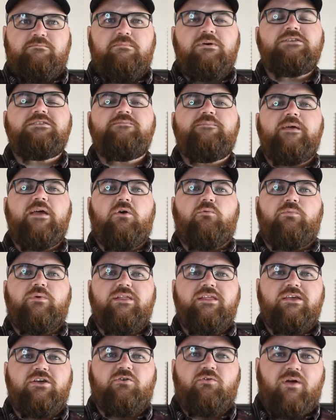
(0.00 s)
Must be a
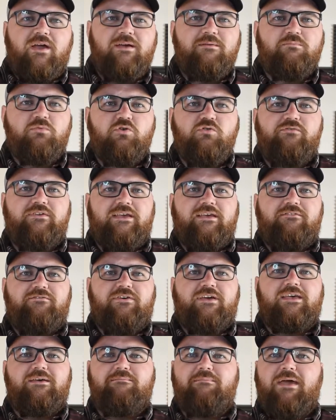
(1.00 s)
really great movie if
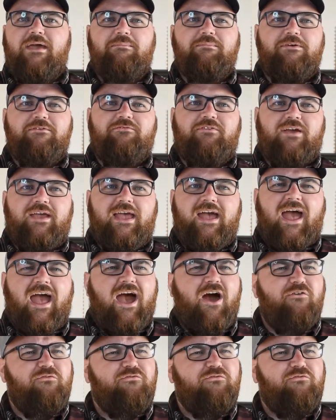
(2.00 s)
it can make me forget how